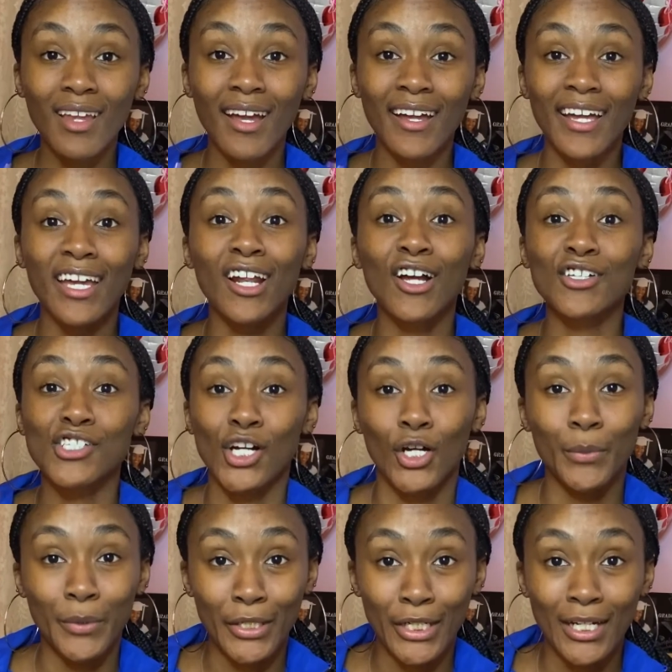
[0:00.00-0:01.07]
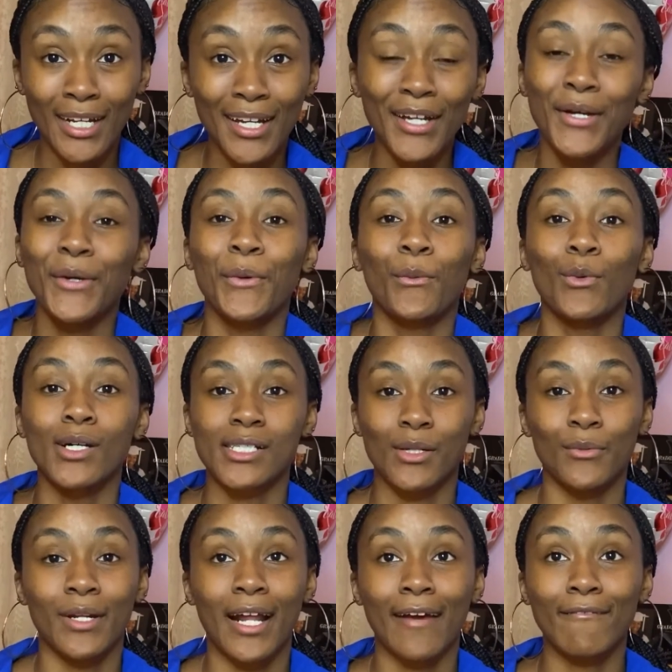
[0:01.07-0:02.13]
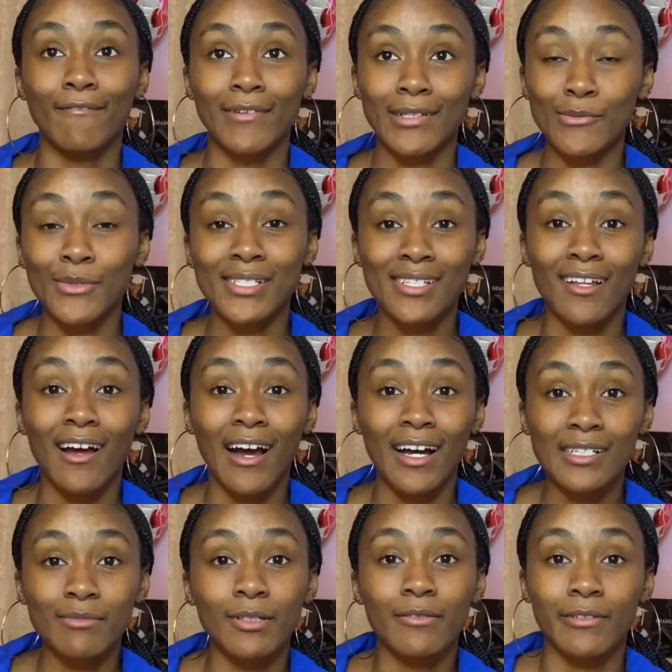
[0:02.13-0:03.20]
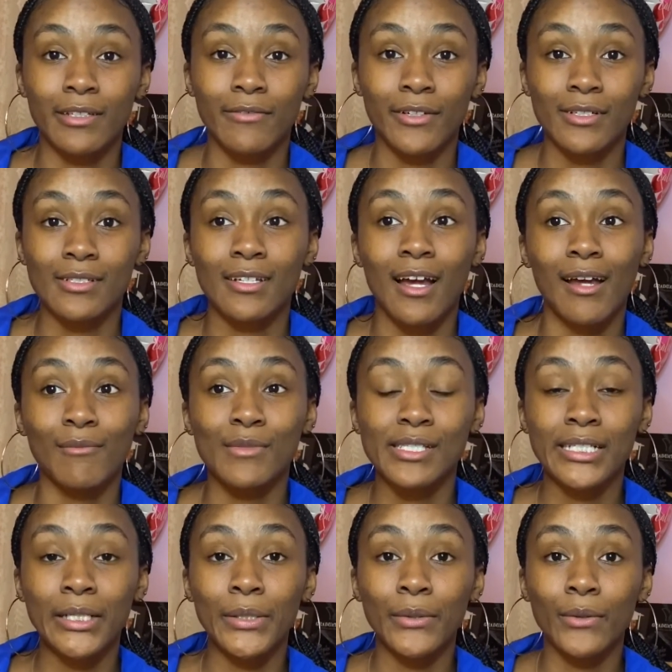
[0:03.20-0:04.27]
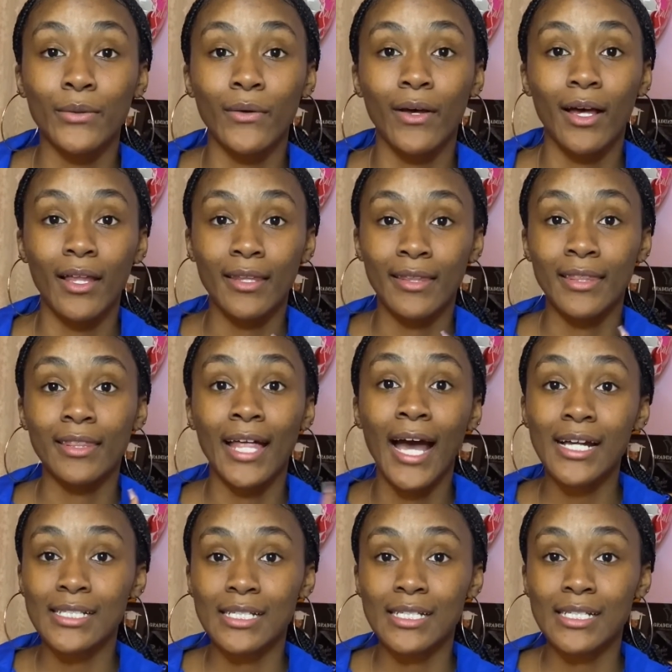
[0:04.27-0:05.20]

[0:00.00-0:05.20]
in October was when I went to the hospital for the first time. So that's